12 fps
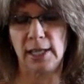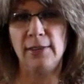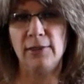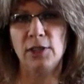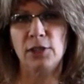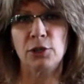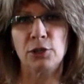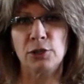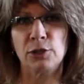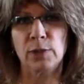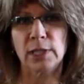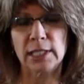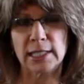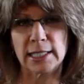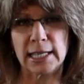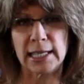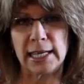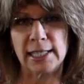even though your real
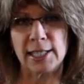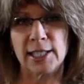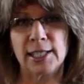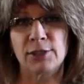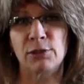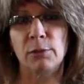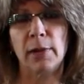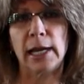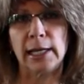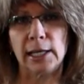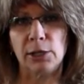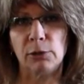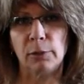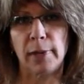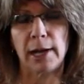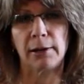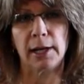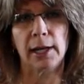estate agent is reminding you
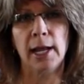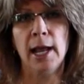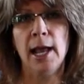about it,